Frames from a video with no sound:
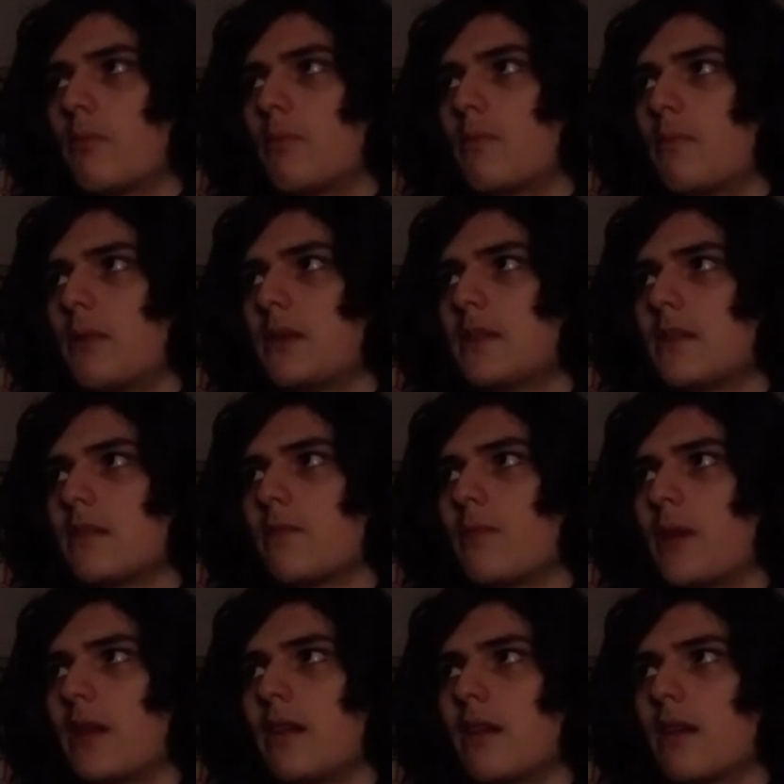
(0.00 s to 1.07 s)
pieces of
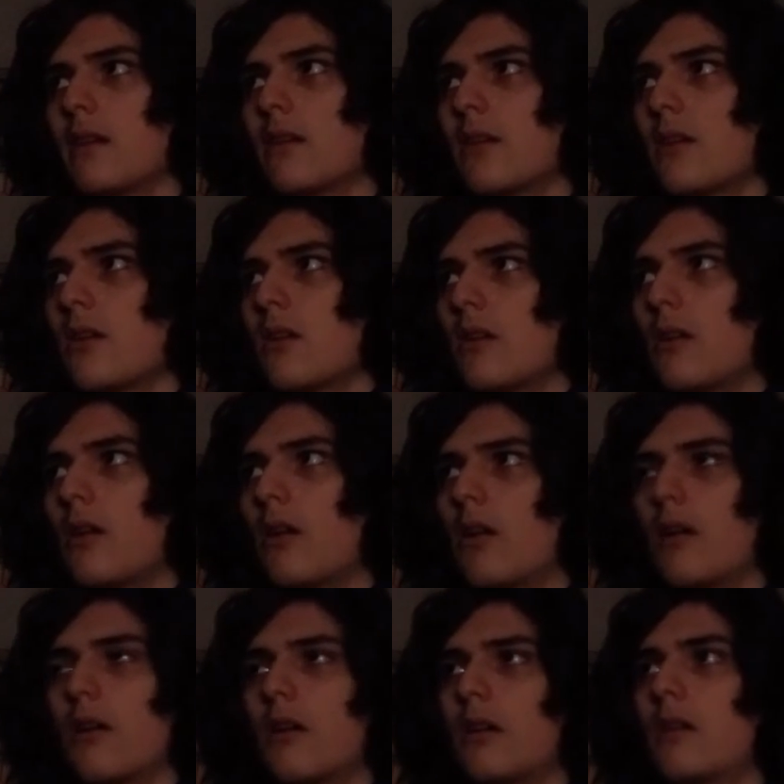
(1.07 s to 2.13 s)
media
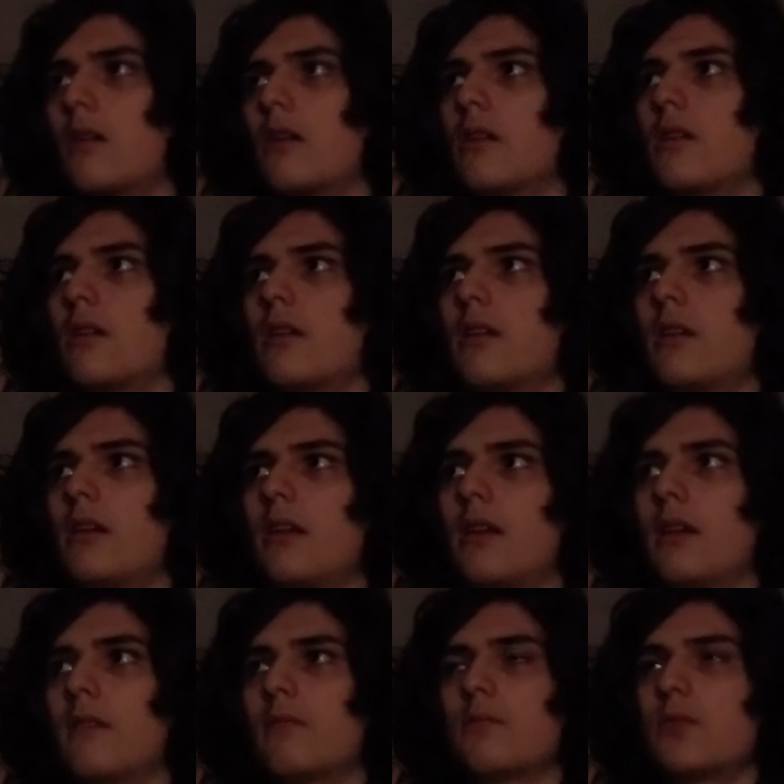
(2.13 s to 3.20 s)
are
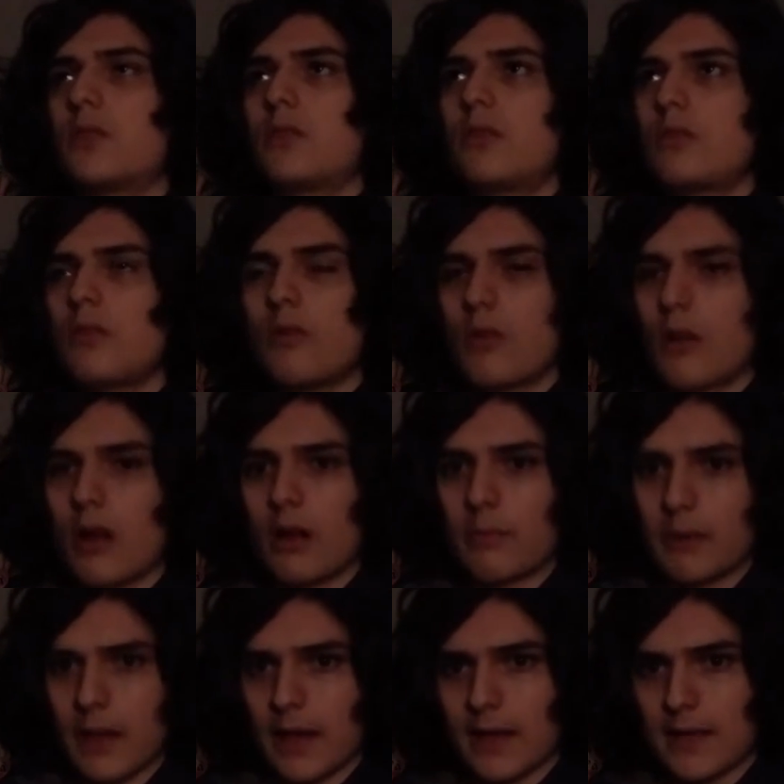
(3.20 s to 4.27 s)
so
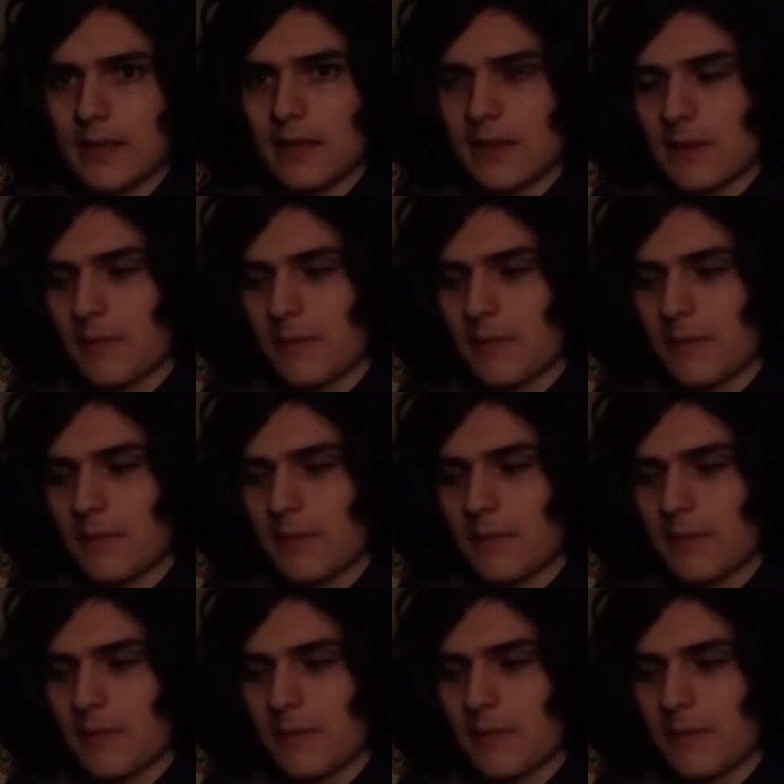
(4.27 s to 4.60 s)
complex.